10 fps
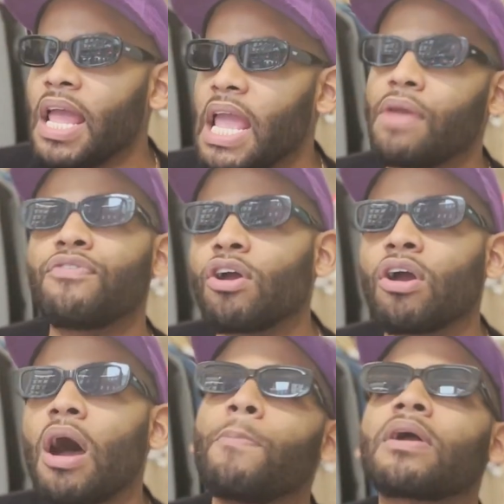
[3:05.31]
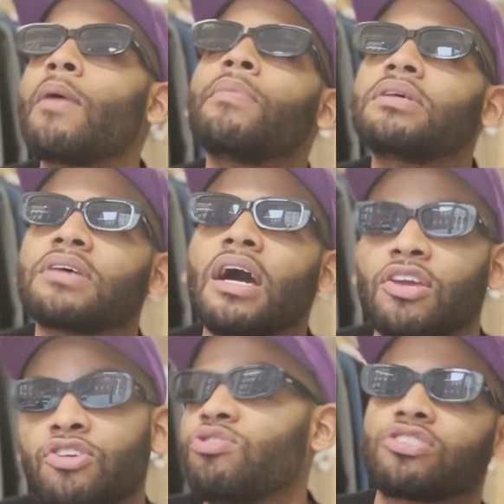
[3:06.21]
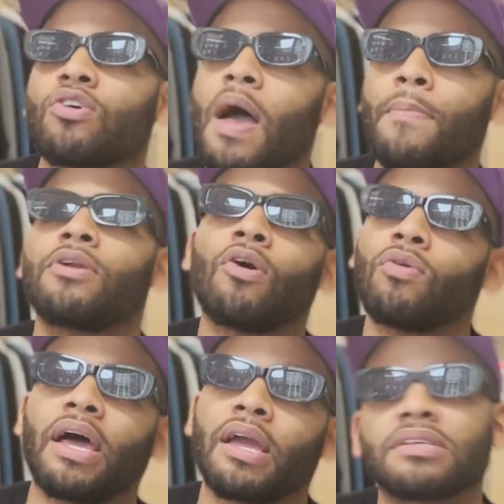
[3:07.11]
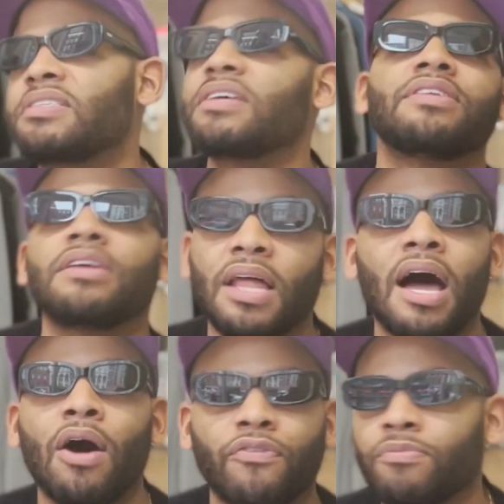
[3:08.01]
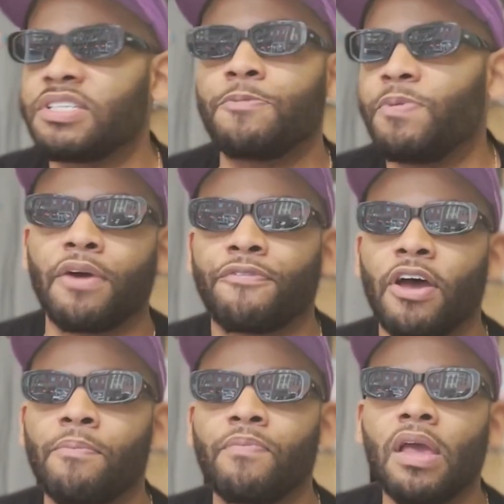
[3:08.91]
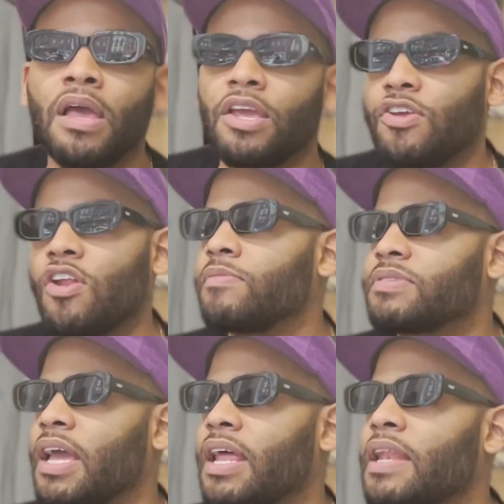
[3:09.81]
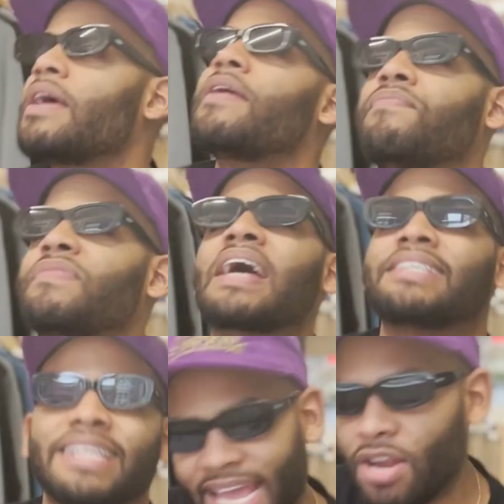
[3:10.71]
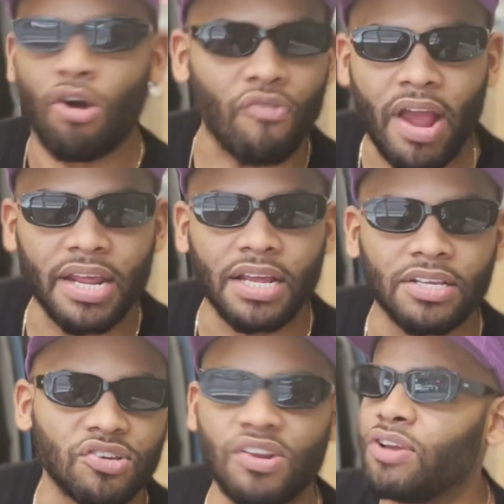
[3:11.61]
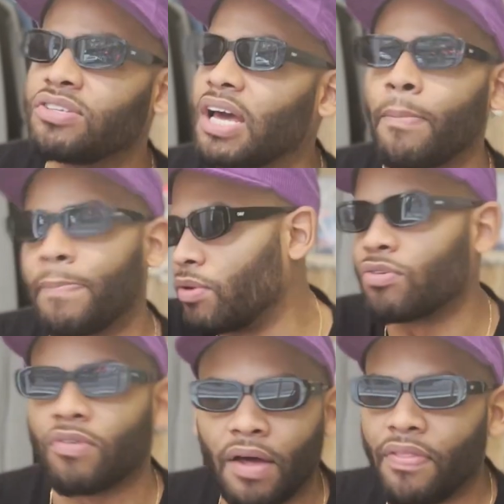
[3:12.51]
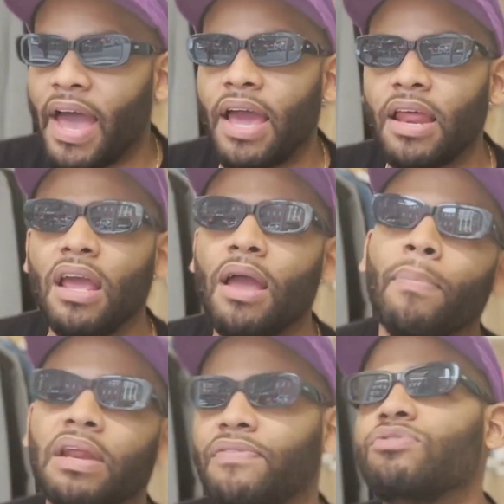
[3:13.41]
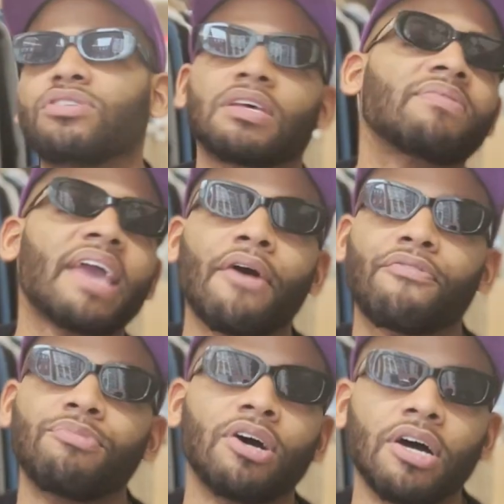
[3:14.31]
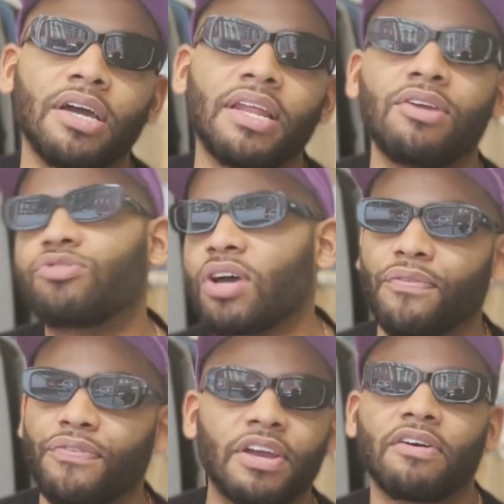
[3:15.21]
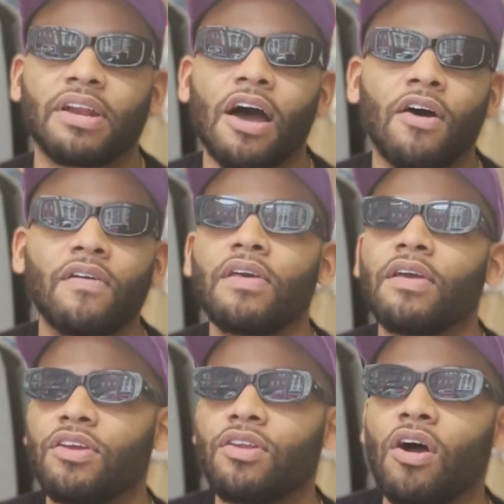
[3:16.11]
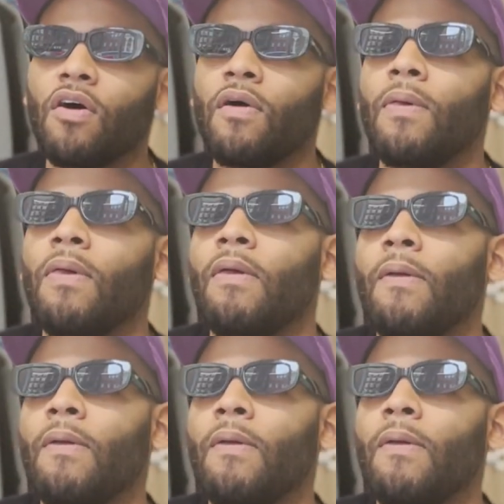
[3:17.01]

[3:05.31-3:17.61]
if you're an up-and-coming designer, you just so happen to know like Cynthia Lau from CPFM, you know what I'm saying? That's an in already, so that you just gotta build around that. But if you're just some cat from the hood and you're trying to figure it out, you know,